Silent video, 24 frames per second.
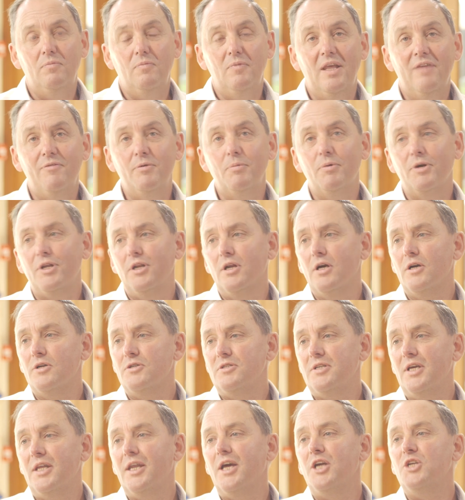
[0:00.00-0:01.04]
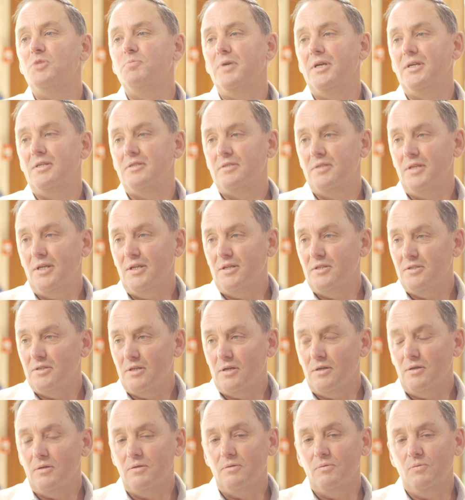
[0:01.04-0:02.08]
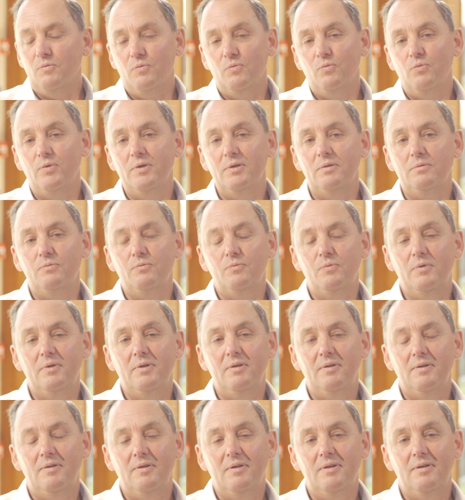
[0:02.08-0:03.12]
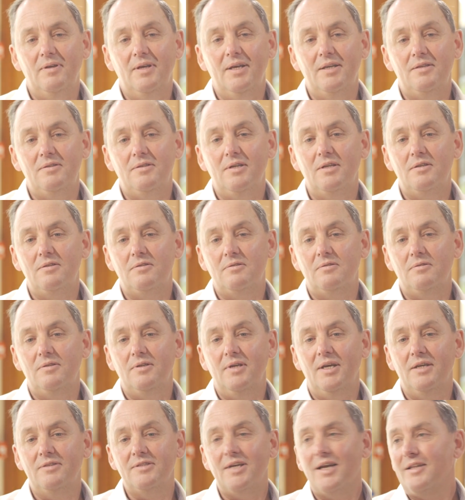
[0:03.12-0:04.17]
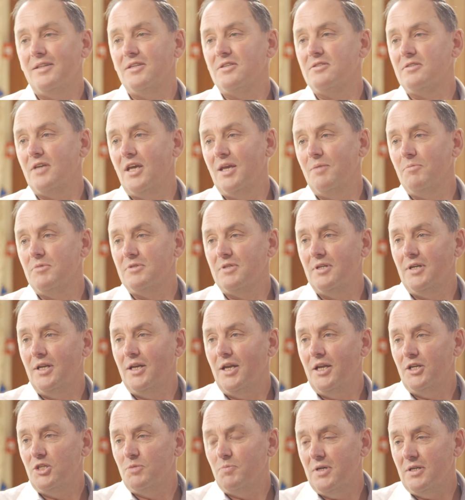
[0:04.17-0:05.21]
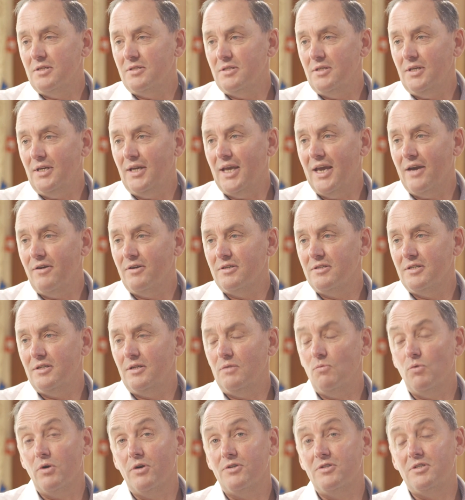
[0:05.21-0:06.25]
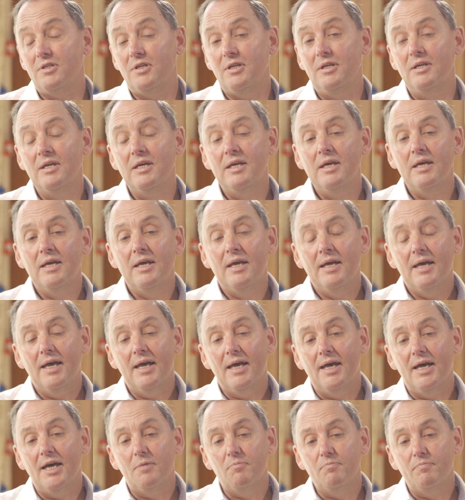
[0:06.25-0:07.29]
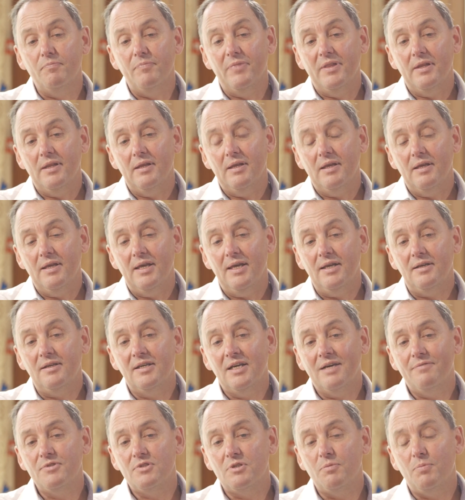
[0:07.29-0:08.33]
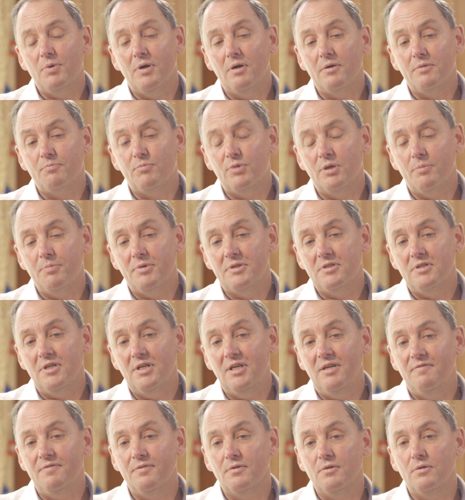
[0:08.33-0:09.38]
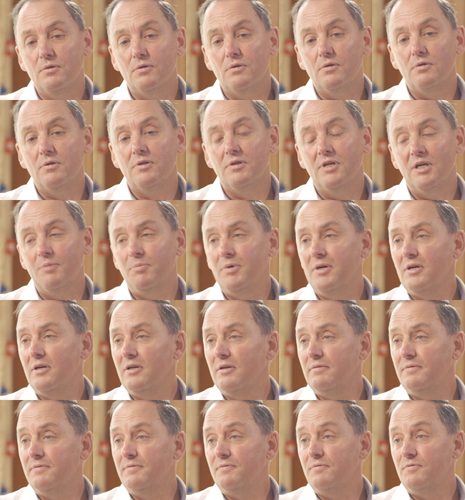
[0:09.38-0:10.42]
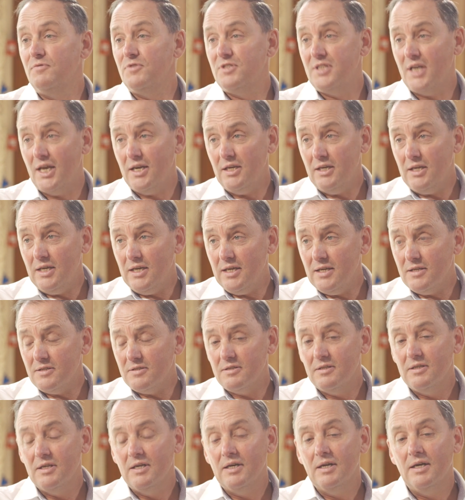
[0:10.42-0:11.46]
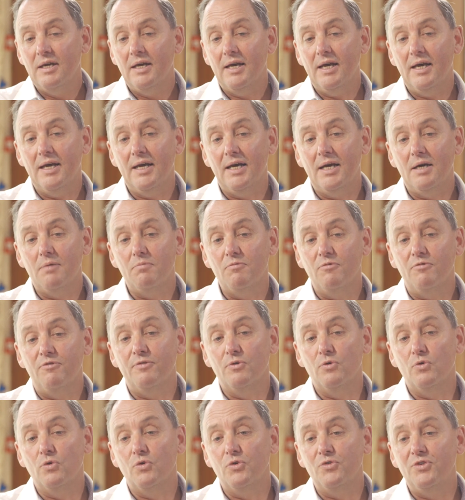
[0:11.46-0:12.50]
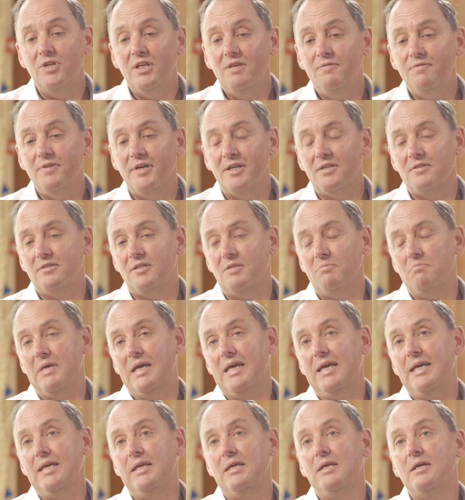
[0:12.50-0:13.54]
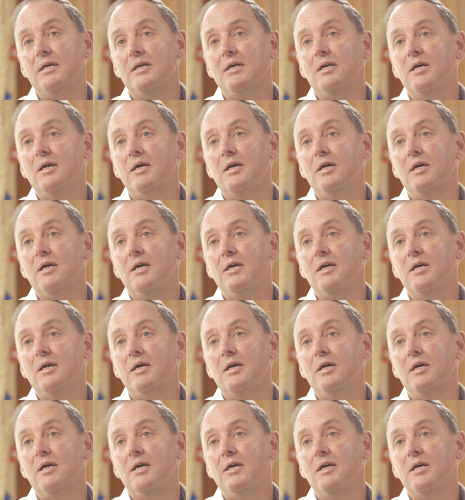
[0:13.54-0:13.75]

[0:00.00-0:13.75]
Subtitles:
Everybody knows the NHBC, so it's exactly the same as an NHBC guarantee, warranty. It covers the property for a period of 10 years for defects that may